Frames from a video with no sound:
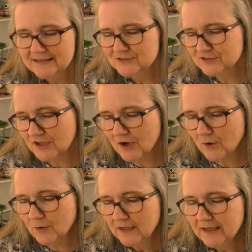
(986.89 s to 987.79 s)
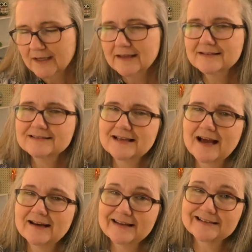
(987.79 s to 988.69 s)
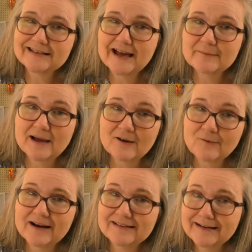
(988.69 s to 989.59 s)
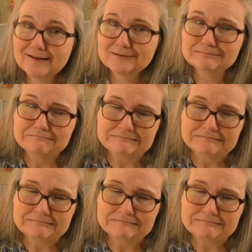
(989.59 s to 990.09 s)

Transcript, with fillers: So it's kind of in timeout right now.